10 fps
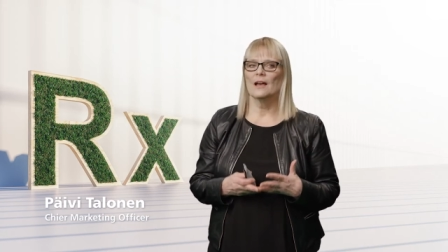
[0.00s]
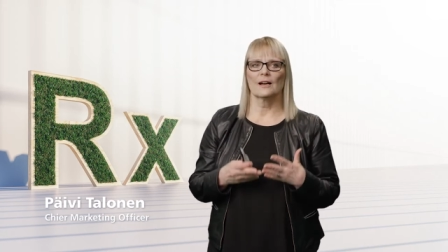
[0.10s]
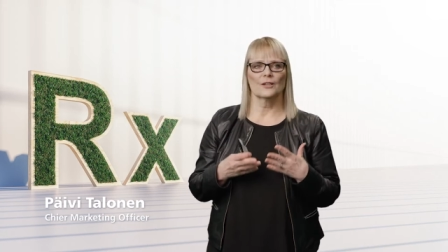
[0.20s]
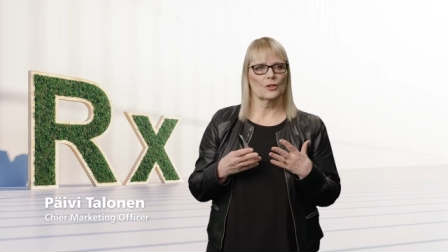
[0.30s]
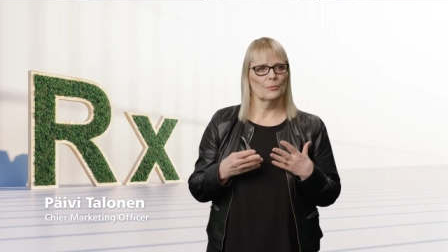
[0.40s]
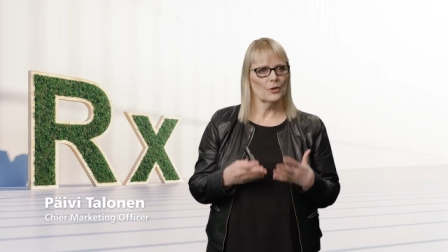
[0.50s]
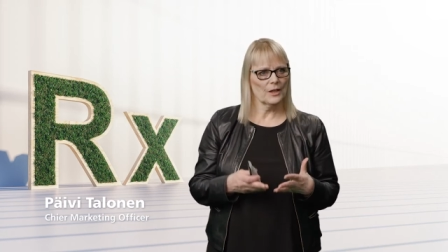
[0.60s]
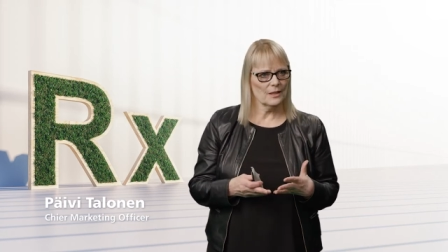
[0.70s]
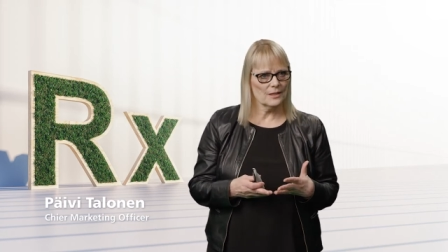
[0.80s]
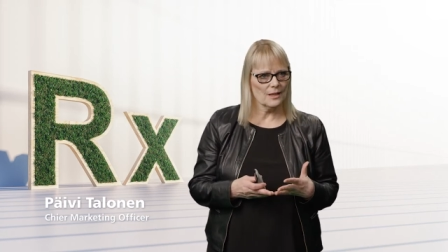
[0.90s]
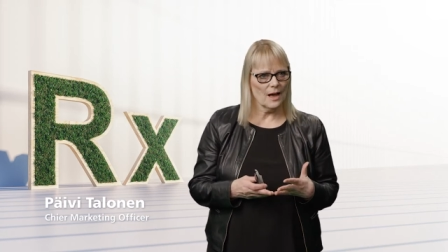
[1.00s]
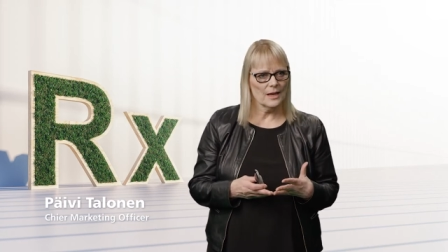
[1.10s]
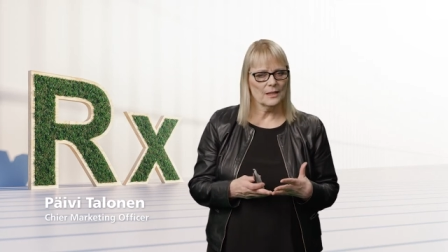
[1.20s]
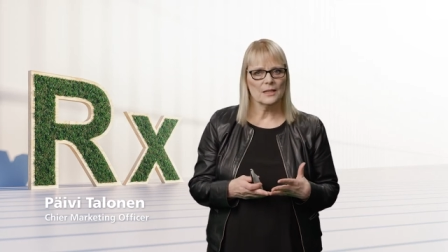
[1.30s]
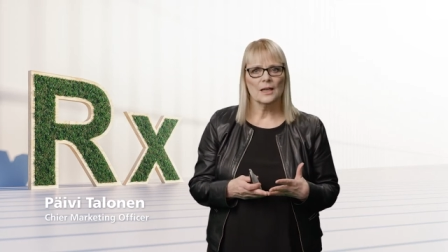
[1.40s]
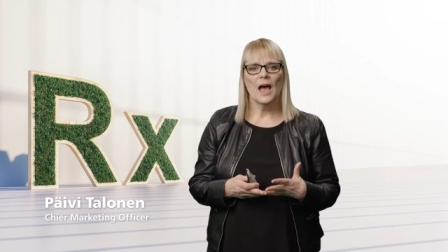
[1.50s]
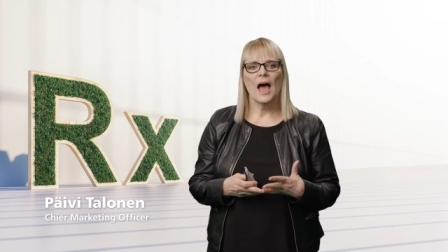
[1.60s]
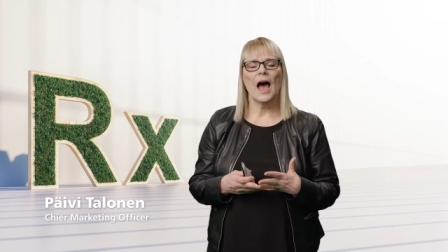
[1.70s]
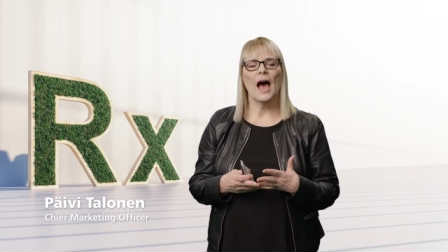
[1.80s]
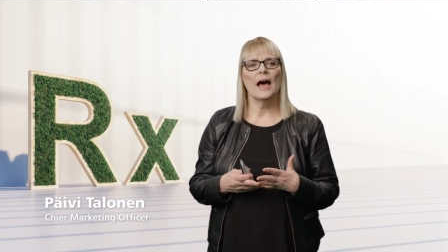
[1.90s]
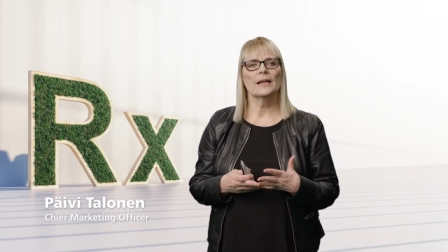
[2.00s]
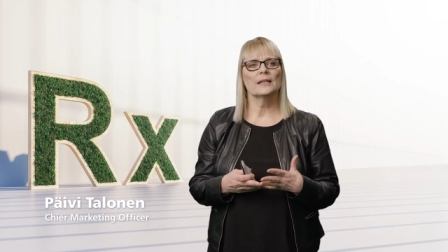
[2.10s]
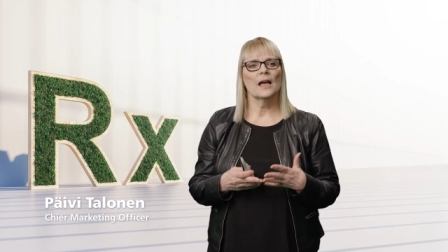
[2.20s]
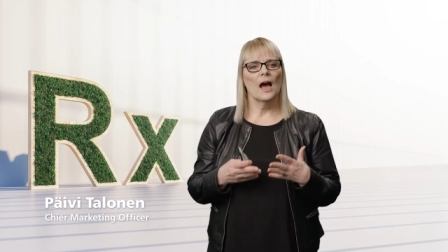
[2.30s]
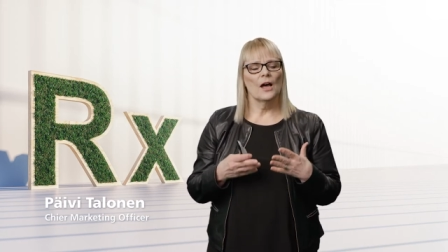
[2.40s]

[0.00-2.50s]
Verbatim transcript: customer insight and